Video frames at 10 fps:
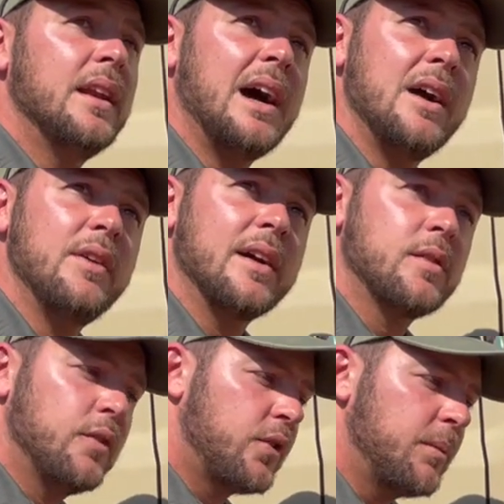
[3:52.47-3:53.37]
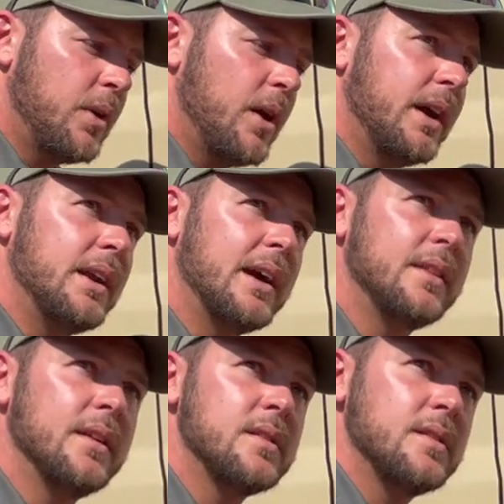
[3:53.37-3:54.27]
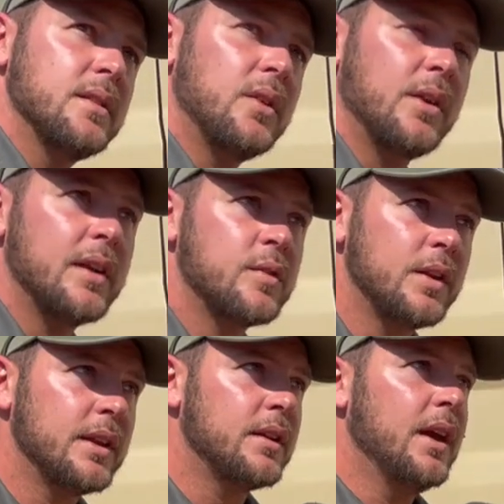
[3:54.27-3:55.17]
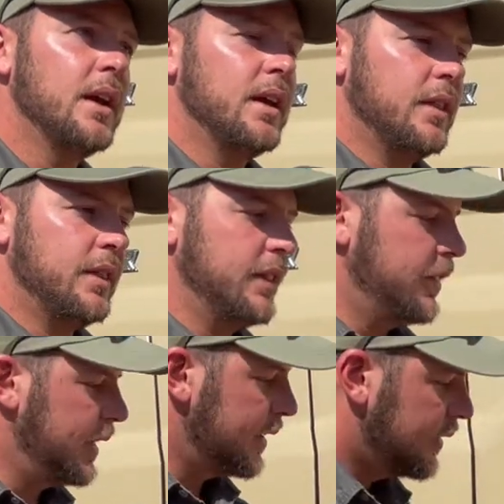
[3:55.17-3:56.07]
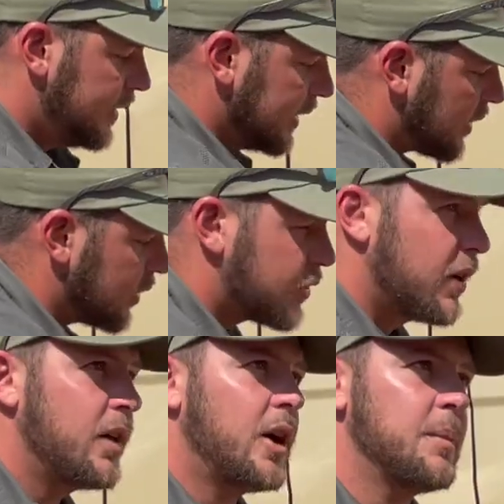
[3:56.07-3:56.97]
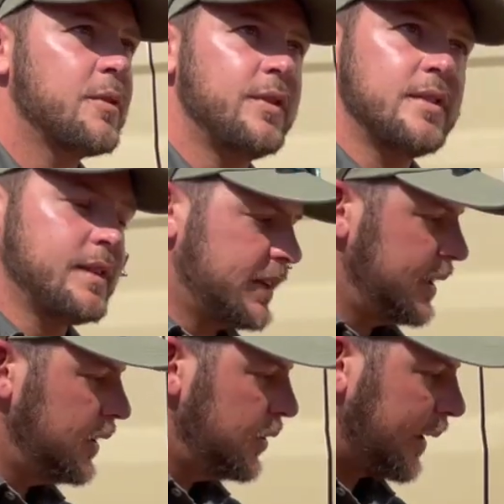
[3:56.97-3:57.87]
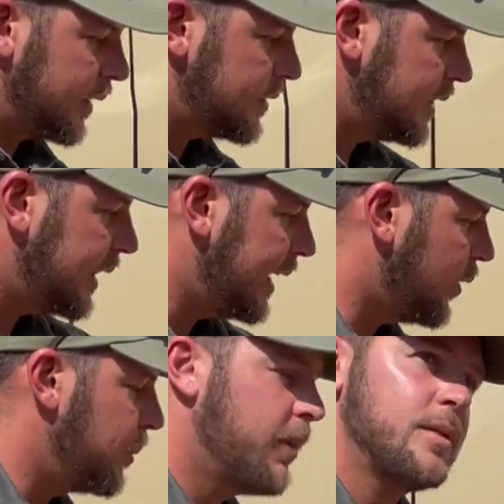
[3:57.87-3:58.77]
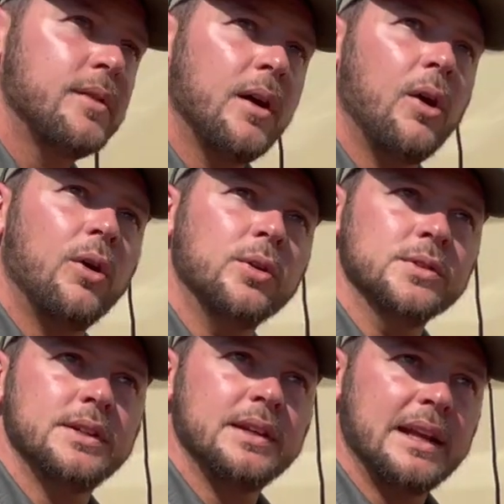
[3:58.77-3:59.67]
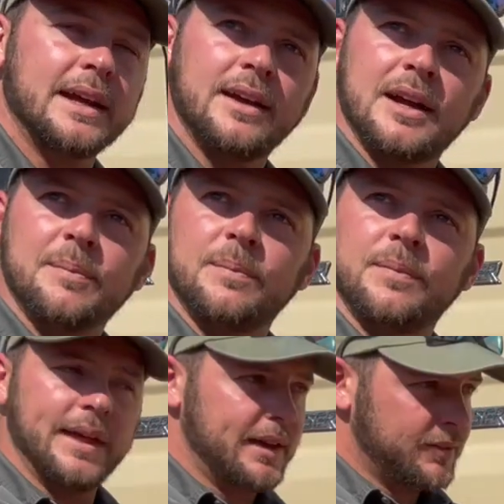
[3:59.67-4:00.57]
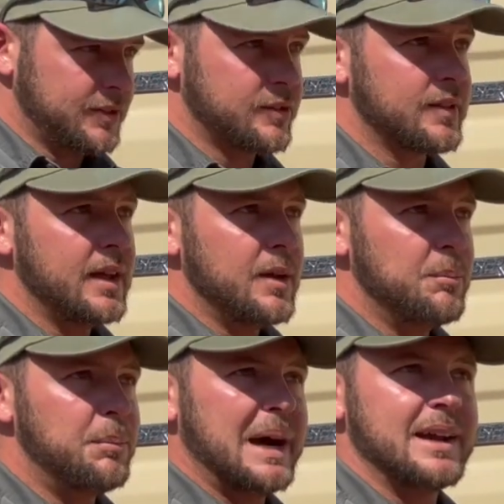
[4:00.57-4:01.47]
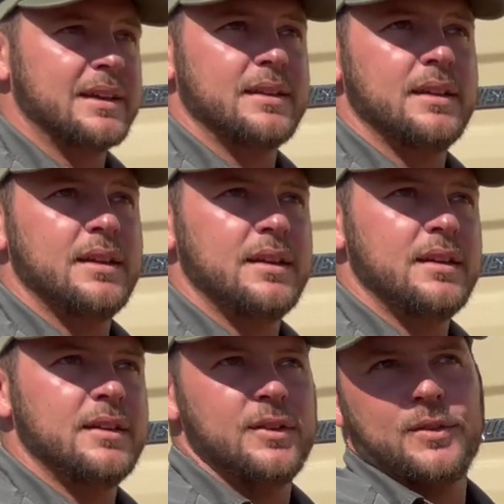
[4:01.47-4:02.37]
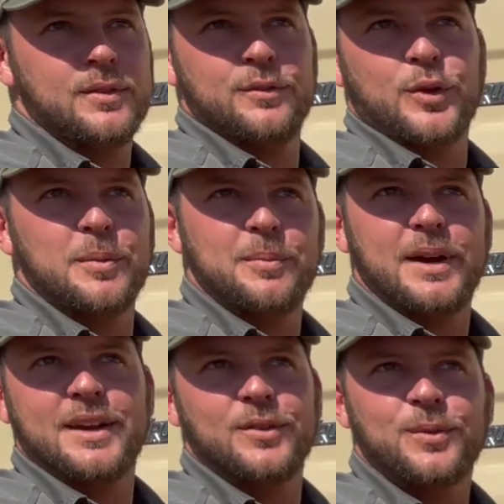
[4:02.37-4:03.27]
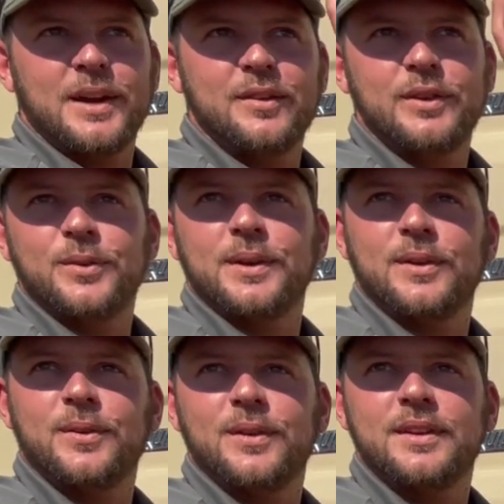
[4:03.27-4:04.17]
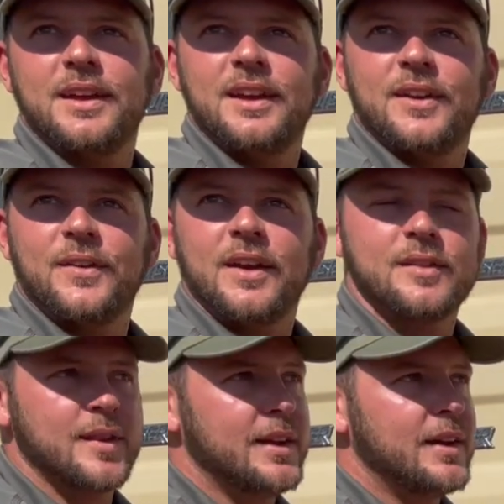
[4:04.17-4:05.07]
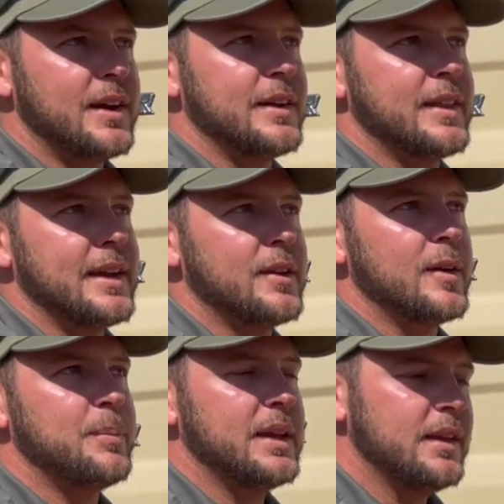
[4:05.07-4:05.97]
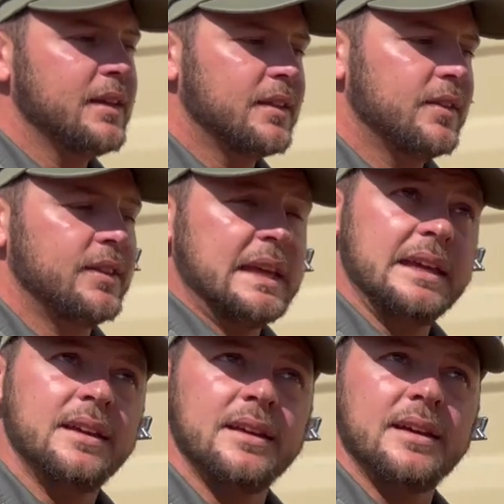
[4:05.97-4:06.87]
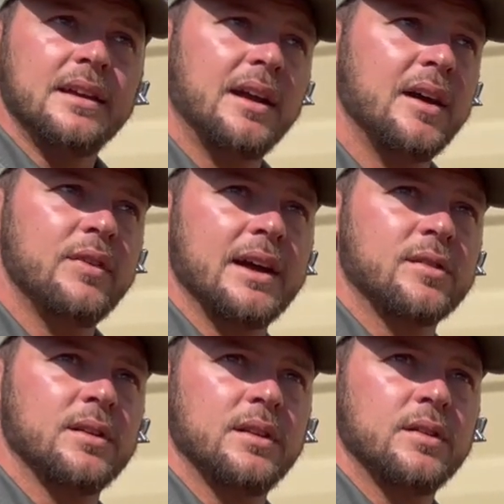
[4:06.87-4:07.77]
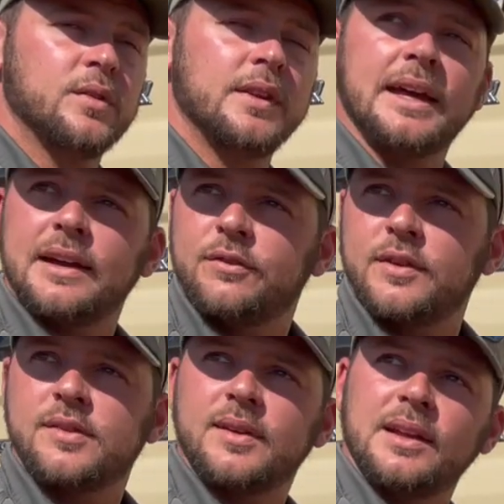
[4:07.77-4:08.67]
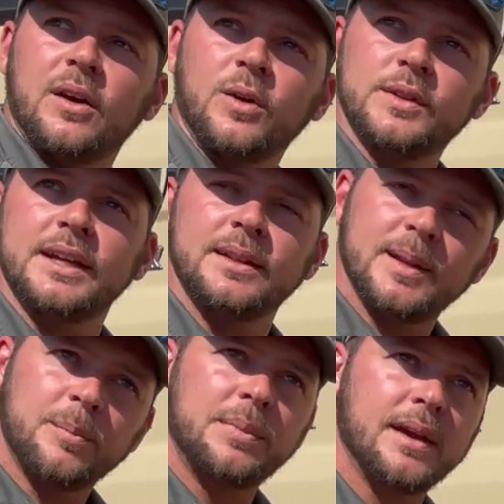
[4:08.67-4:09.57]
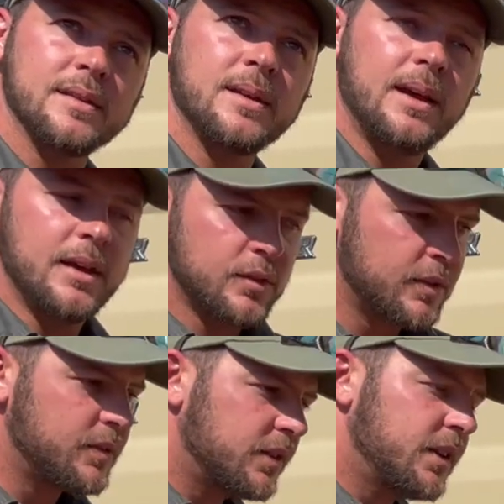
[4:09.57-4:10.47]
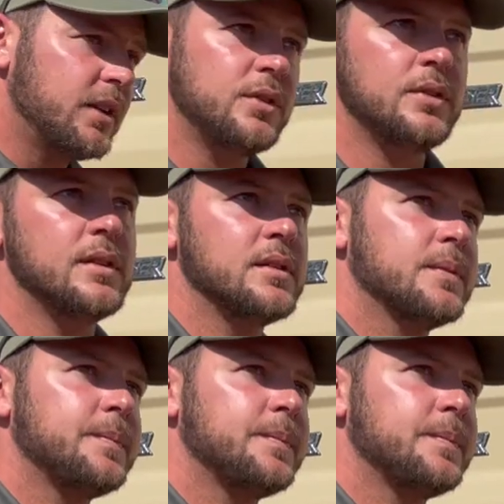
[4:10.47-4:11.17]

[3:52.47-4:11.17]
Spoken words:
The live axle from going like this. Alright, so the control arms physically, you can see they almost hold like a cup. They just bucket, form a bucket or whatever you want to call it. Alright, so they're gripping the live axle, so they're physically holding it in place, so it's not going to do this.